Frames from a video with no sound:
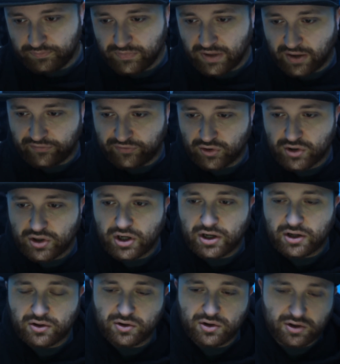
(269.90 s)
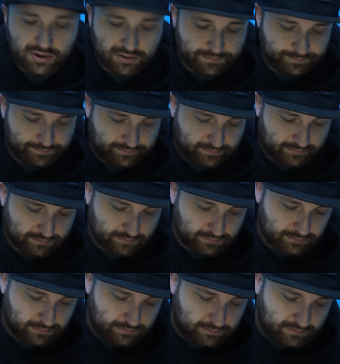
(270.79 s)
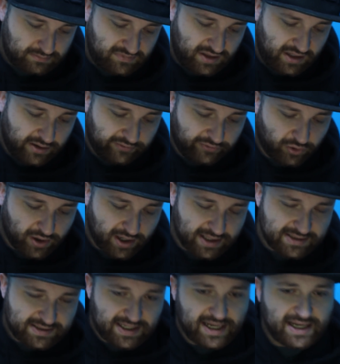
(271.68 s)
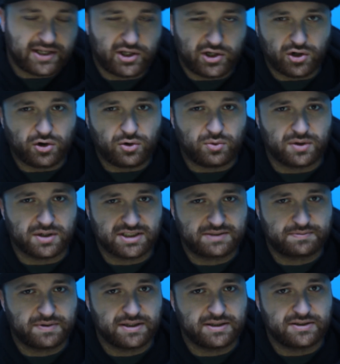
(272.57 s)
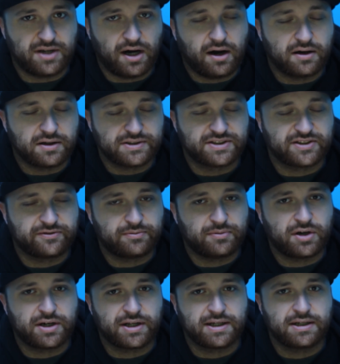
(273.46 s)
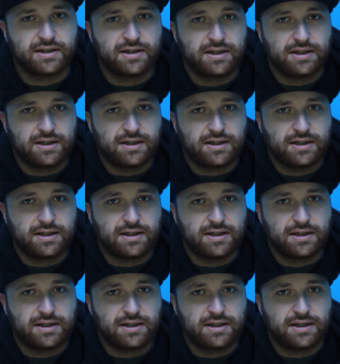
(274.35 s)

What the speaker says: If you're going to look for an intake, you don't want to spend tons of money